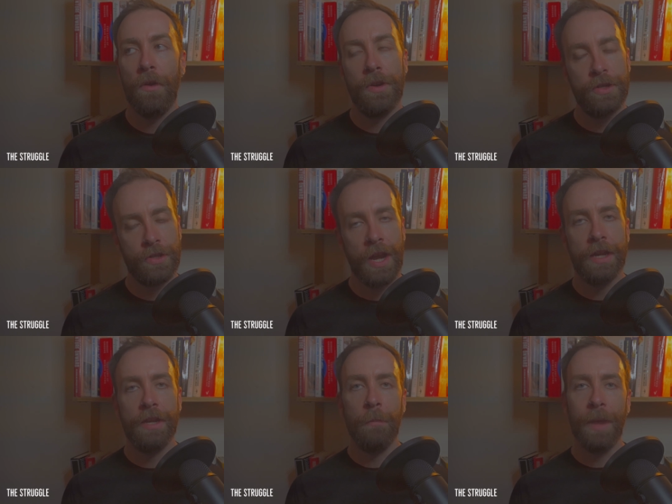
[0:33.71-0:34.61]
or
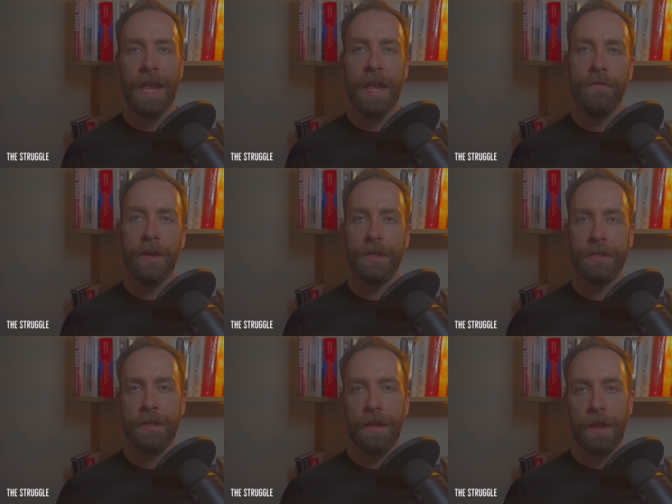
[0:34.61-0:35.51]
distracting
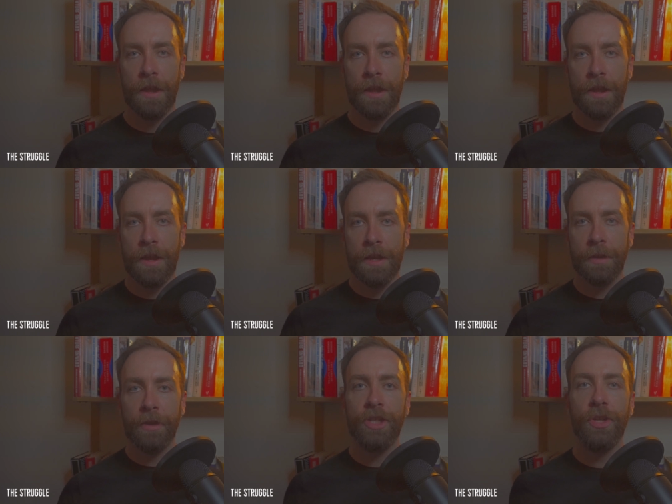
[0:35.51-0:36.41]
behaviours.
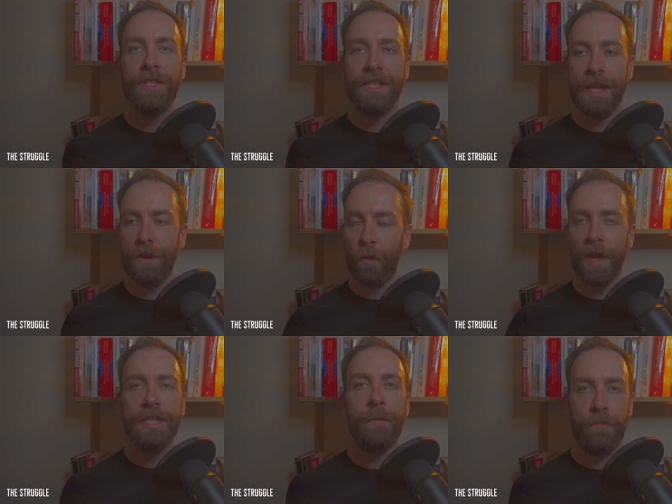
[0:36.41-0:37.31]
Now, I should say
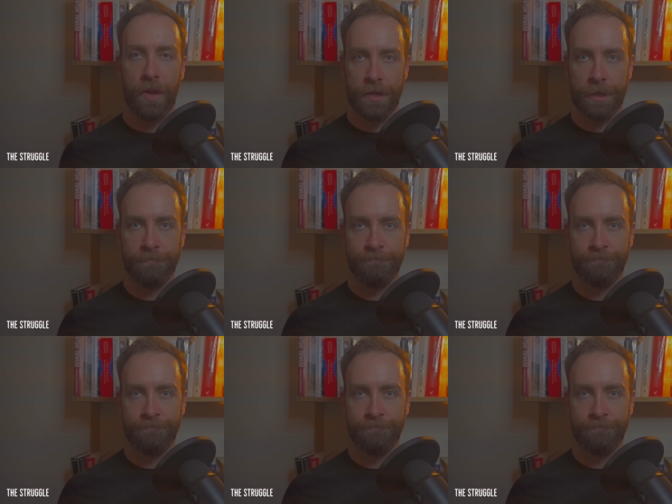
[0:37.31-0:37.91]
right up front,